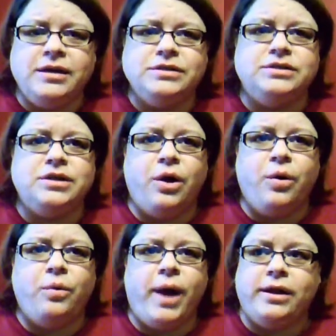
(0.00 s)

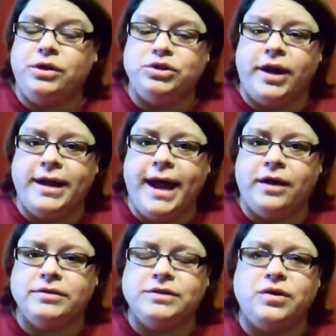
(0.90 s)
So why don't you try it
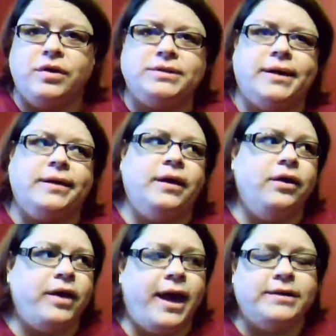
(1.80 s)
out? So I was like,
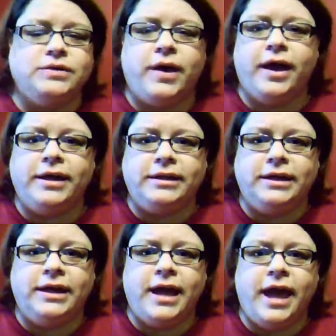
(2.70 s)
okay. So I got in
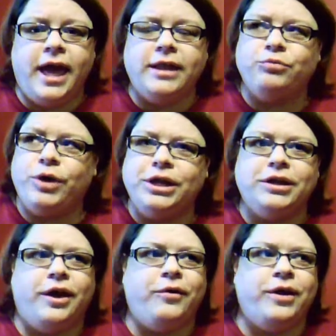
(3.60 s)
it, and what do you
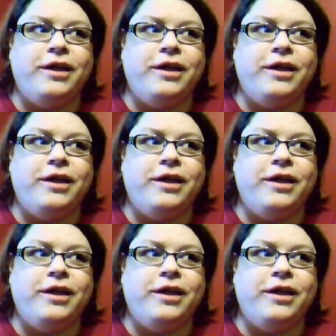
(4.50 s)
know?